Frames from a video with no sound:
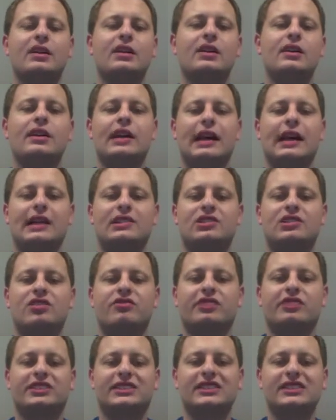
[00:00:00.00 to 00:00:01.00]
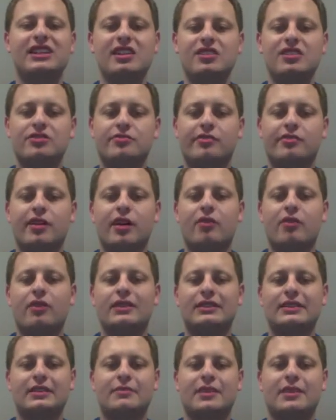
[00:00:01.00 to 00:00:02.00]
Its overseas run
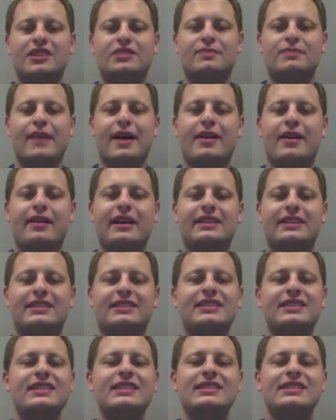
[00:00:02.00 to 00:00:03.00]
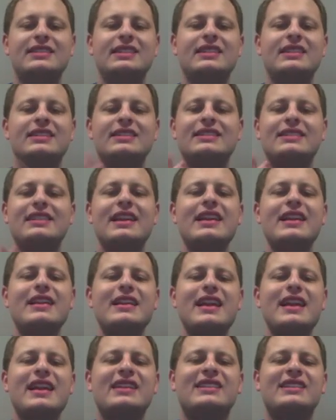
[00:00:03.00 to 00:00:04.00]
wasn't much better, as DC
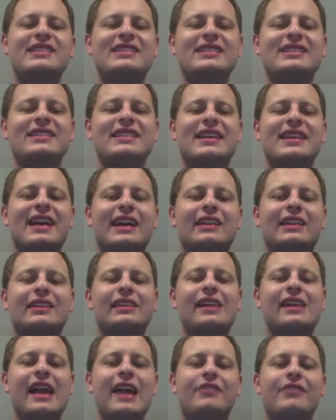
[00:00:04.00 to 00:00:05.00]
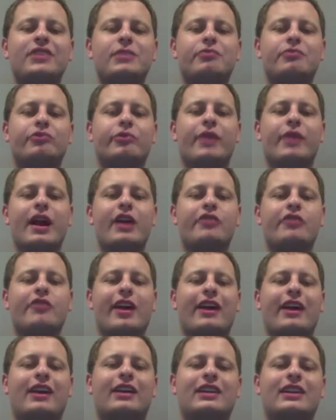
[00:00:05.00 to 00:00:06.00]
didn't exactly have the brand
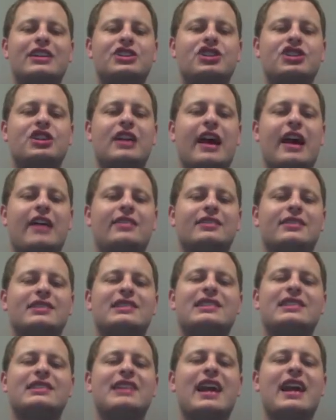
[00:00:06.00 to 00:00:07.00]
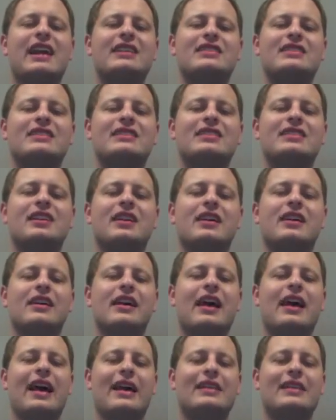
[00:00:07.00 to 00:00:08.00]
recognition out of the States
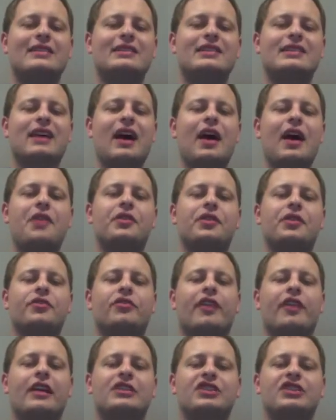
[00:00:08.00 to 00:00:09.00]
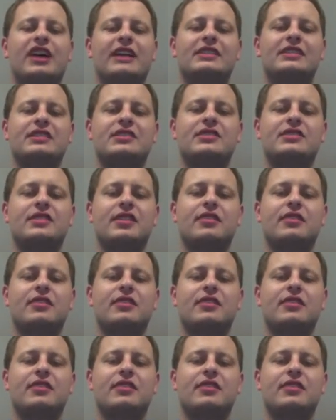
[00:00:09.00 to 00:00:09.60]
as other franchises do.